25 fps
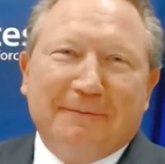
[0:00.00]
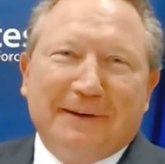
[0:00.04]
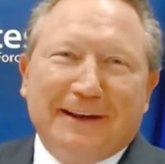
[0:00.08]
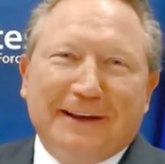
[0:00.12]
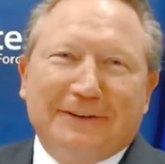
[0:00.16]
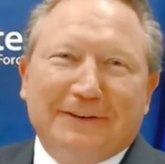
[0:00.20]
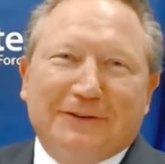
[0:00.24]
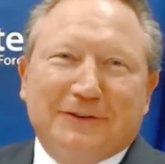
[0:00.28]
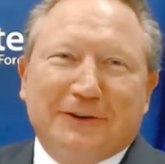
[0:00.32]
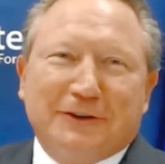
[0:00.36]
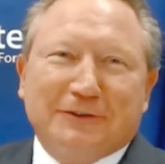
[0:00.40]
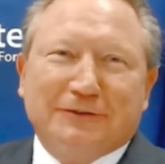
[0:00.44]

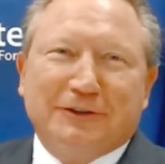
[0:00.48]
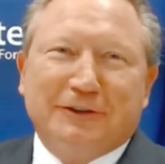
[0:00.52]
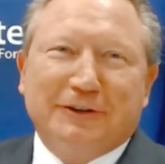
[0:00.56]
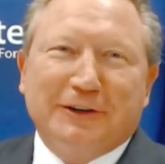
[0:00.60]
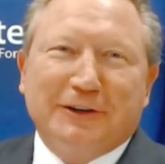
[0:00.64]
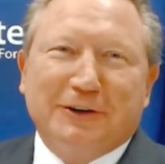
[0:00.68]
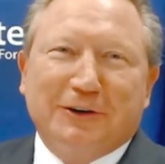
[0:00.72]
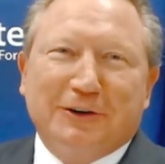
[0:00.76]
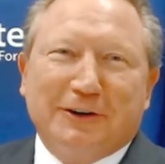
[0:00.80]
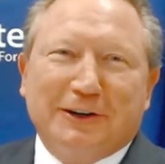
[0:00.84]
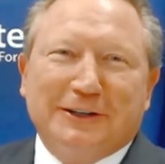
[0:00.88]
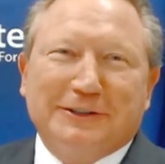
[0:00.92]
is also in
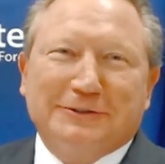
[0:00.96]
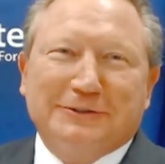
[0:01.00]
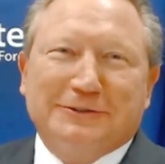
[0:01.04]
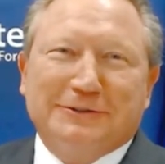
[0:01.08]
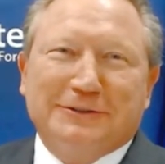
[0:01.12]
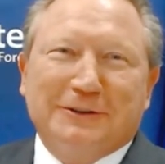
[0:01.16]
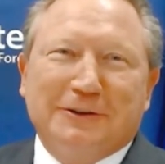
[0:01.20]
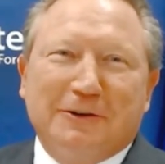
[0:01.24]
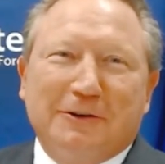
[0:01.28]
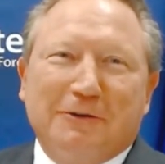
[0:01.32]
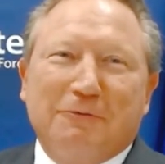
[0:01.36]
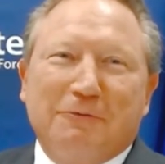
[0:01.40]
the
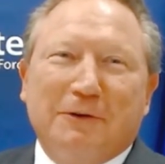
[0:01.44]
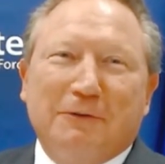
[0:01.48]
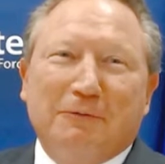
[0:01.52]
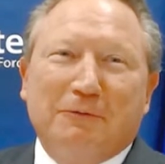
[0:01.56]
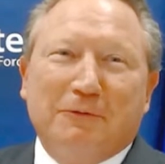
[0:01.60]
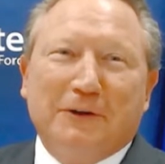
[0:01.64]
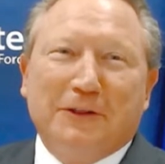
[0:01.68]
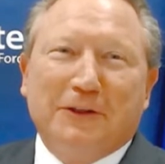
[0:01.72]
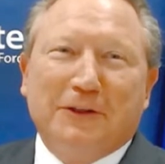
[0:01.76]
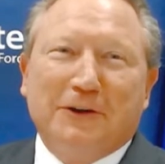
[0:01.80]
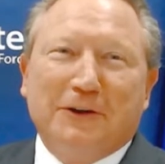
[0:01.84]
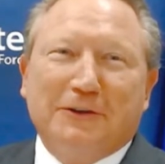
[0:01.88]
audience
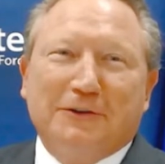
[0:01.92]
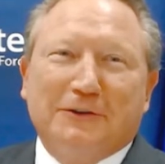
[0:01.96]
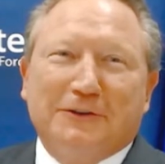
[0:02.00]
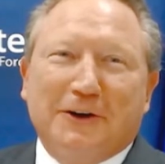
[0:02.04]
with you.